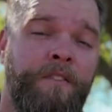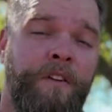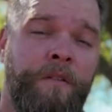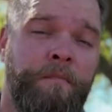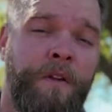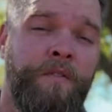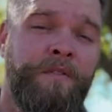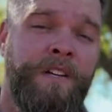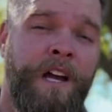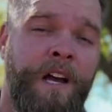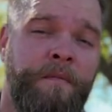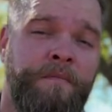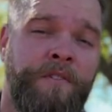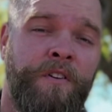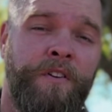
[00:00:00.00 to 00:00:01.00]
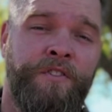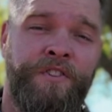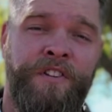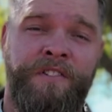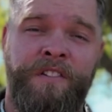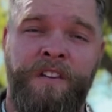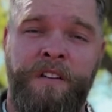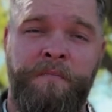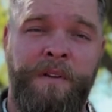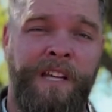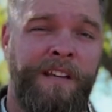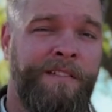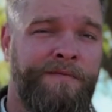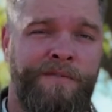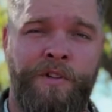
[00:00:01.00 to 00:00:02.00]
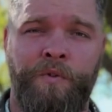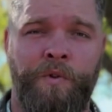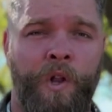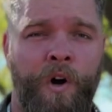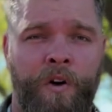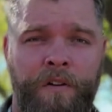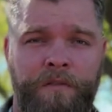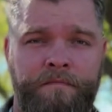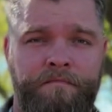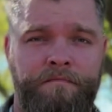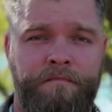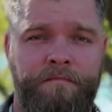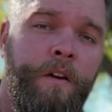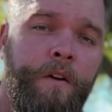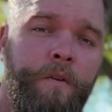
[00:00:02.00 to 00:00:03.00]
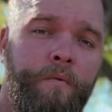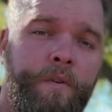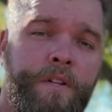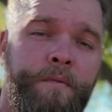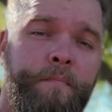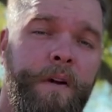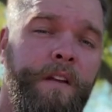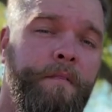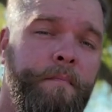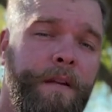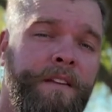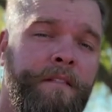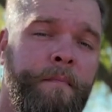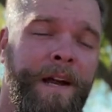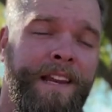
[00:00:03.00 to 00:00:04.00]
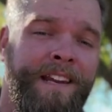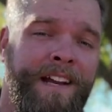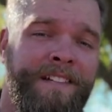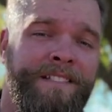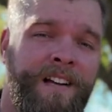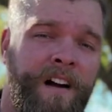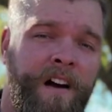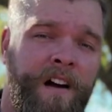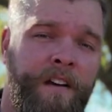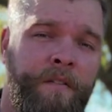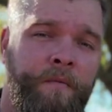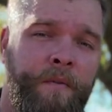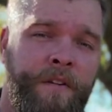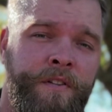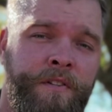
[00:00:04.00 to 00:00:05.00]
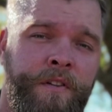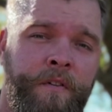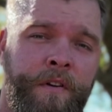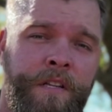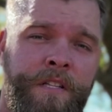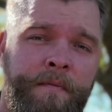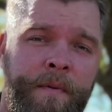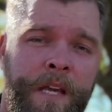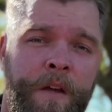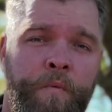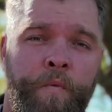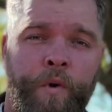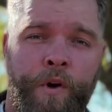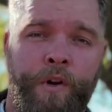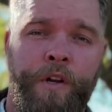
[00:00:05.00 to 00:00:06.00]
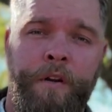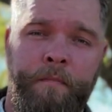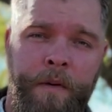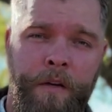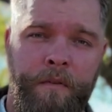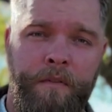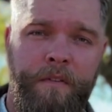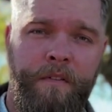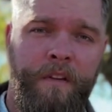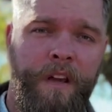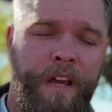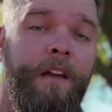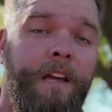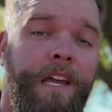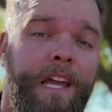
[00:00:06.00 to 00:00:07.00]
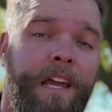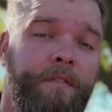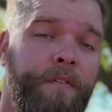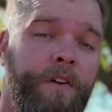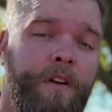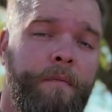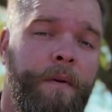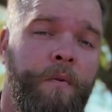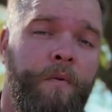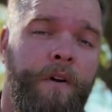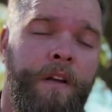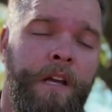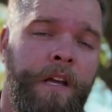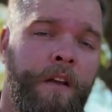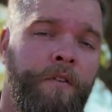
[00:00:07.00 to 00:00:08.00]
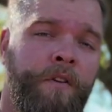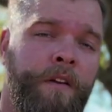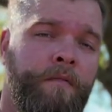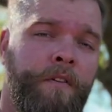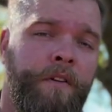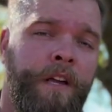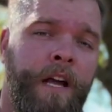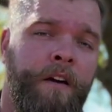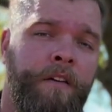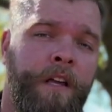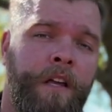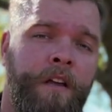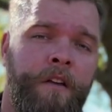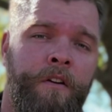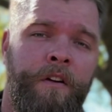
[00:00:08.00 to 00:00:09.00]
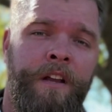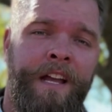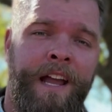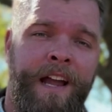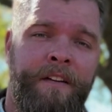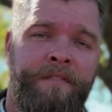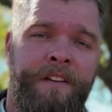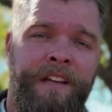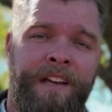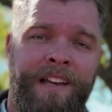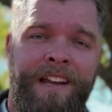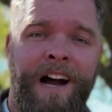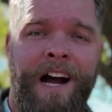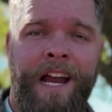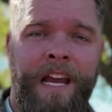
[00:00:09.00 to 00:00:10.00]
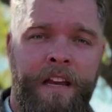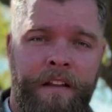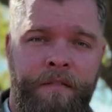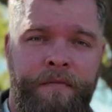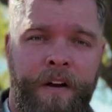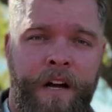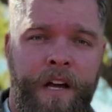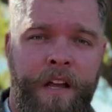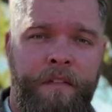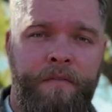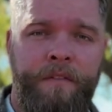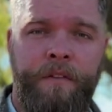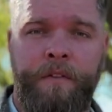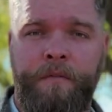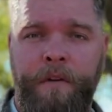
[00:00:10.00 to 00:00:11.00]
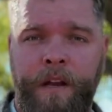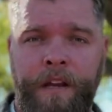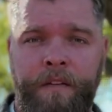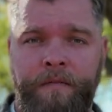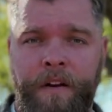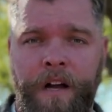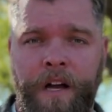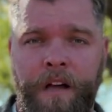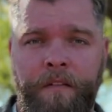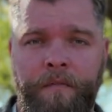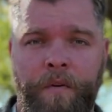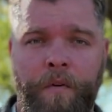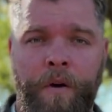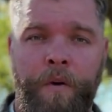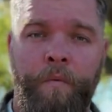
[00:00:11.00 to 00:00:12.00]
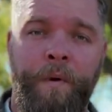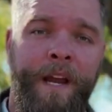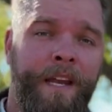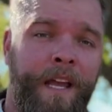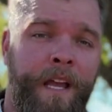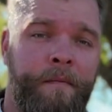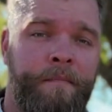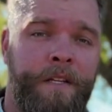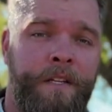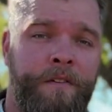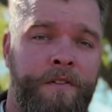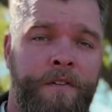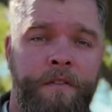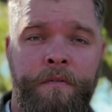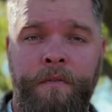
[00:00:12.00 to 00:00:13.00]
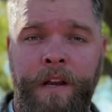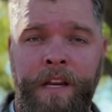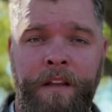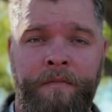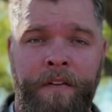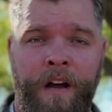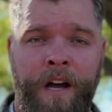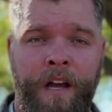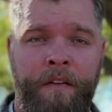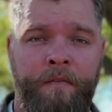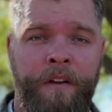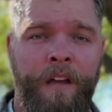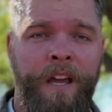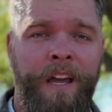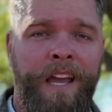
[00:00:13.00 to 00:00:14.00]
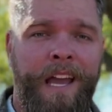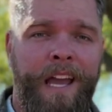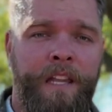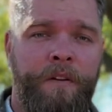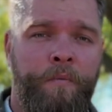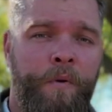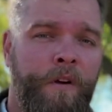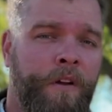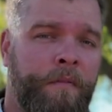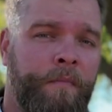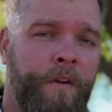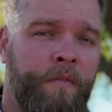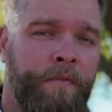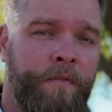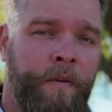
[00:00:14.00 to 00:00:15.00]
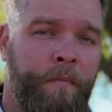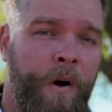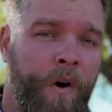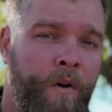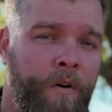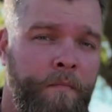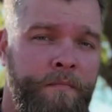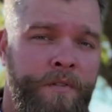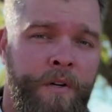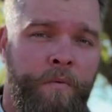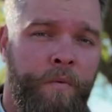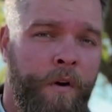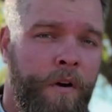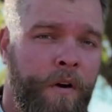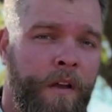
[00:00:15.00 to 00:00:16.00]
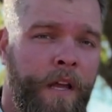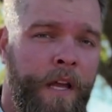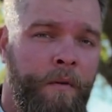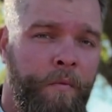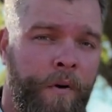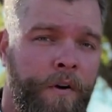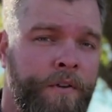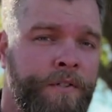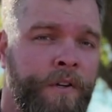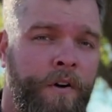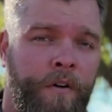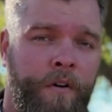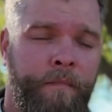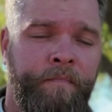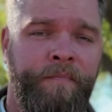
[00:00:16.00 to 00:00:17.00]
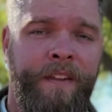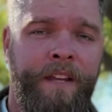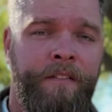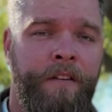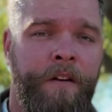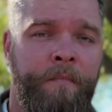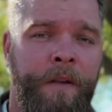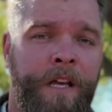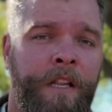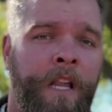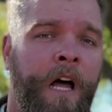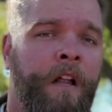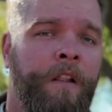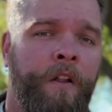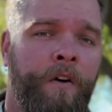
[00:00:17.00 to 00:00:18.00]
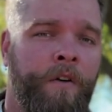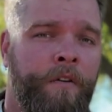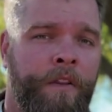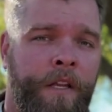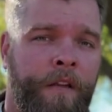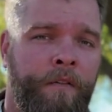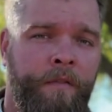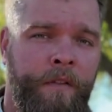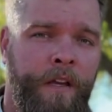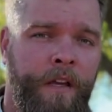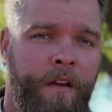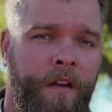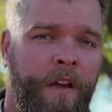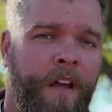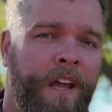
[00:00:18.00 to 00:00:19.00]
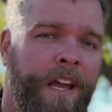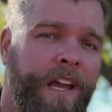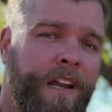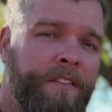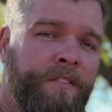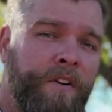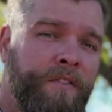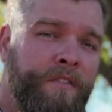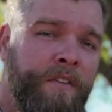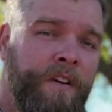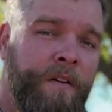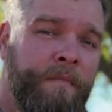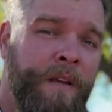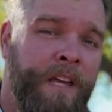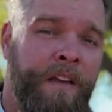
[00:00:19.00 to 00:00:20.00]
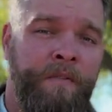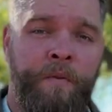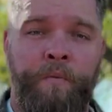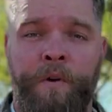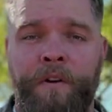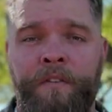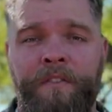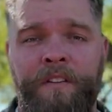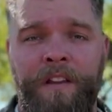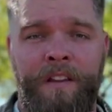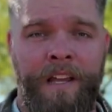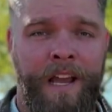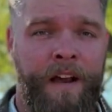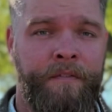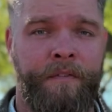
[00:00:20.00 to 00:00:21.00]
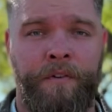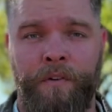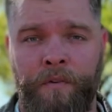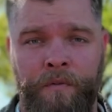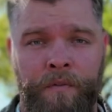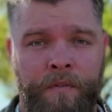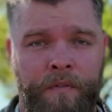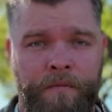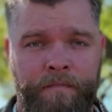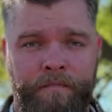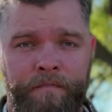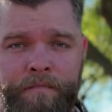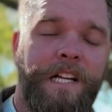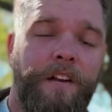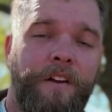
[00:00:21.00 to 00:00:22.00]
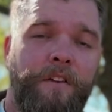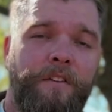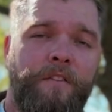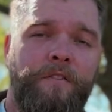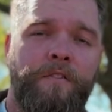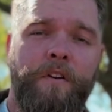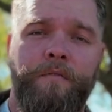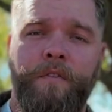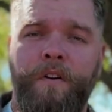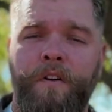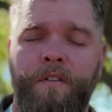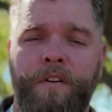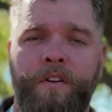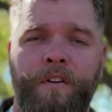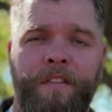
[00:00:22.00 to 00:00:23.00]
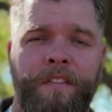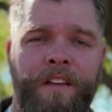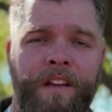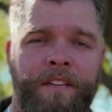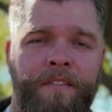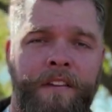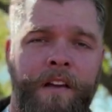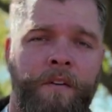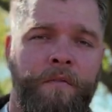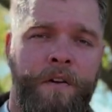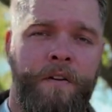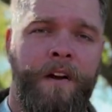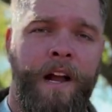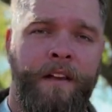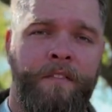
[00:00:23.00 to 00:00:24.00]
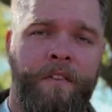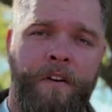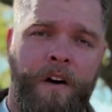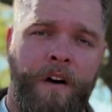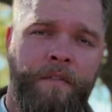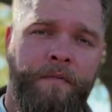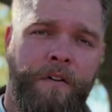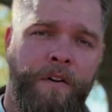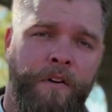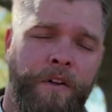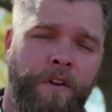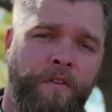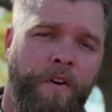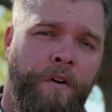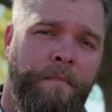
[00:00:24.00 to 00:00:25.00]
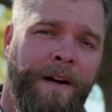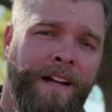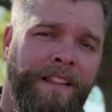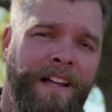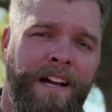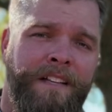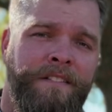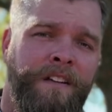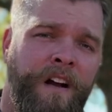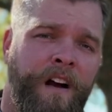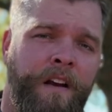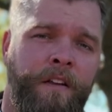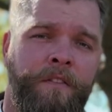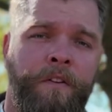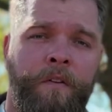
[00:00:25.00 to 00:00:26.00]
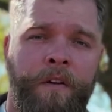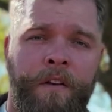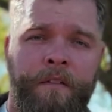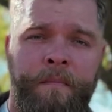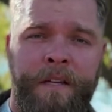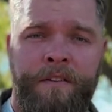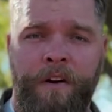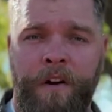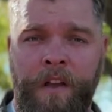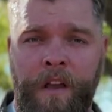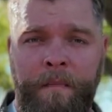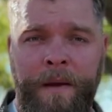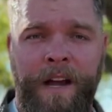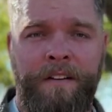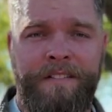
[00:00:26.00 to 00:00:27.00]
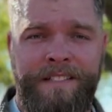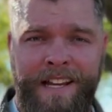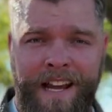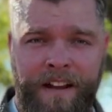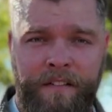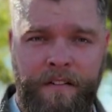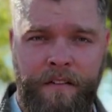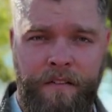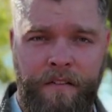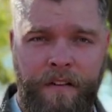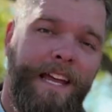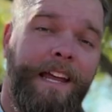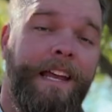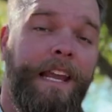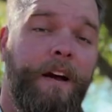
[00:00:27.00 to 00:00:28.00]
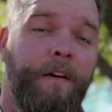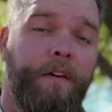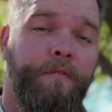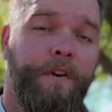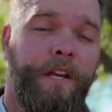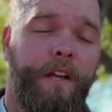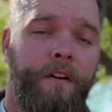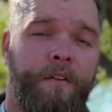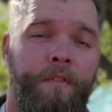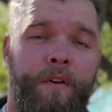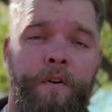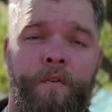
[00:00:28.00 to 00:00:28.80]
commute times are just going to be too long. Which brings me to my next con, which is going to be work commutes. If you're going to be working in Greenville County, you're going to have to hit I-85 to 385 or Wade Hampton to 385. And the work commute from home to work and work to home is going to be a lot longer than you think. And it's also going to be even worse in the afternoons. So for all the good things that Greer has to offer, you know my last con is going to be talking about taxes. Now every year they're